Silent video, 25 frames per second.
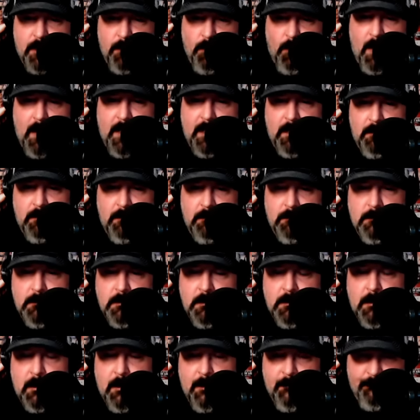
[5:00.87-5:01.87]
White,
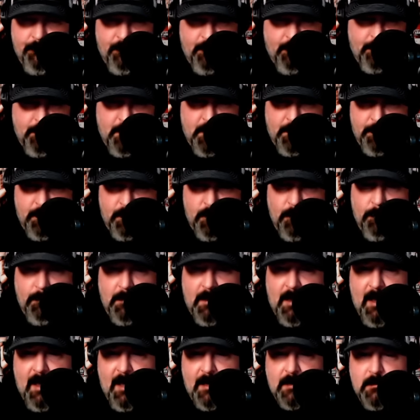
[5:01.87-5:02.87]
and from the blue
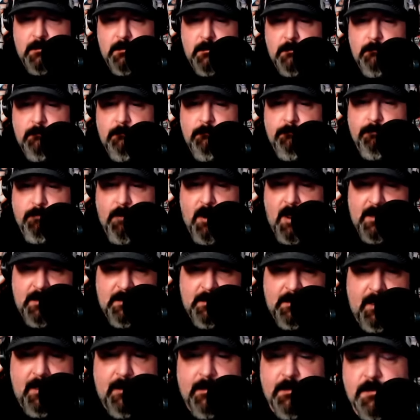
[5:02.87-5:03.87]
block, Bryan
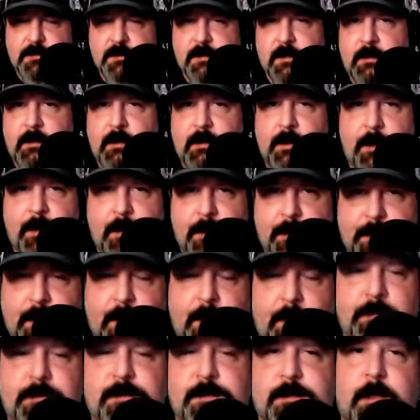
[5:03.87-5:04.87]
Danielson and Eddie
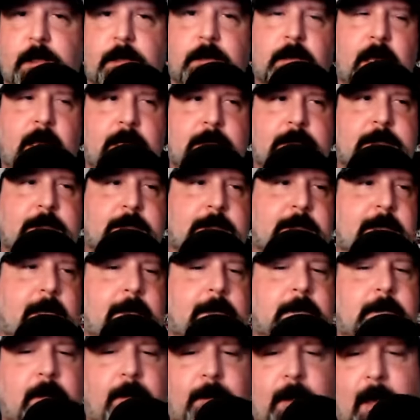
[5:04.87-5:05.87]
Kingston. And to
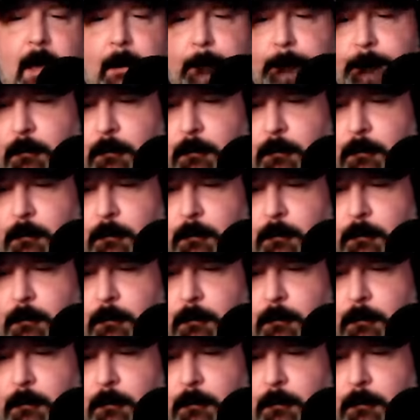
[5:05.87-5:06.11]
get to that